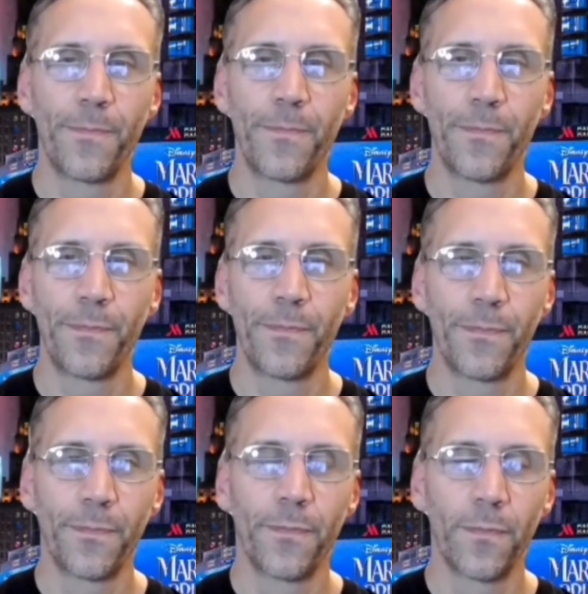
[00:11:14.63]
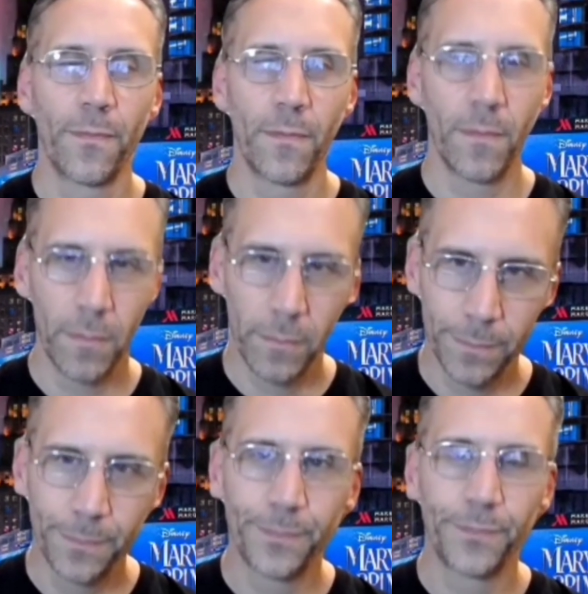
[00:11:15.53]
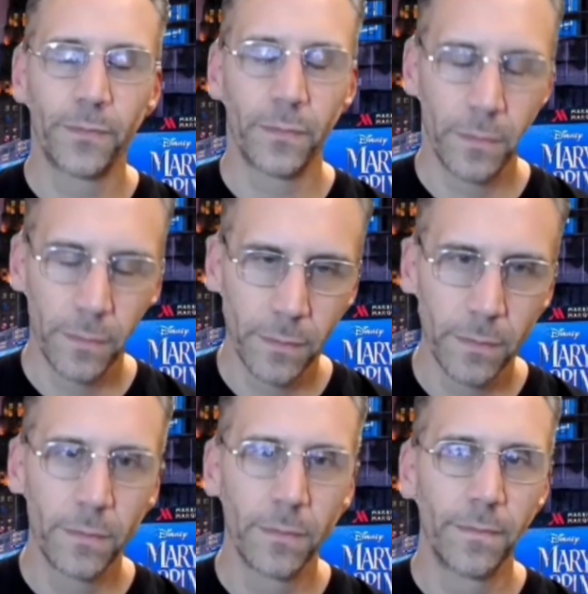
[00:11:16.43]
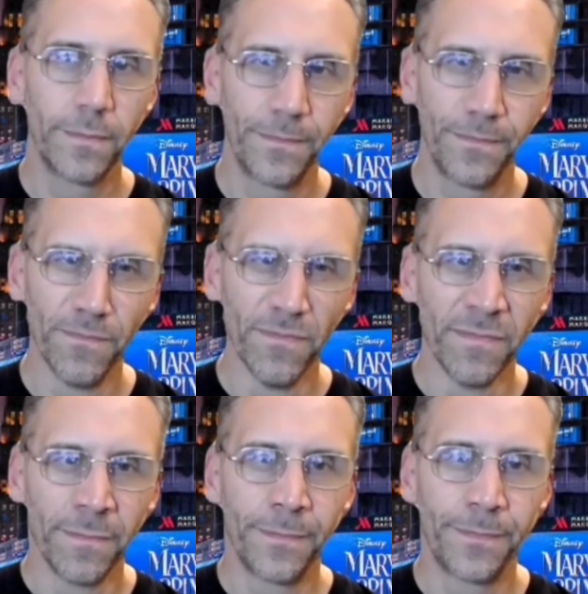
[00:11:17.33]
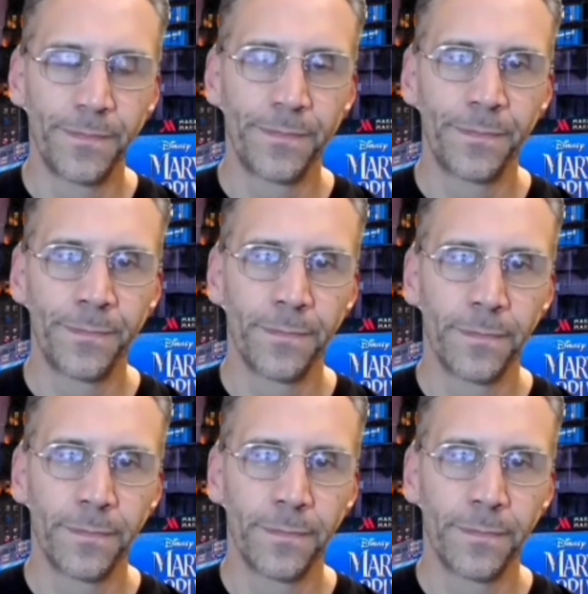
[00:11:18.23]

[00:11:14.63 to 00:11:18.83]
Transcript: The person shown says nothing.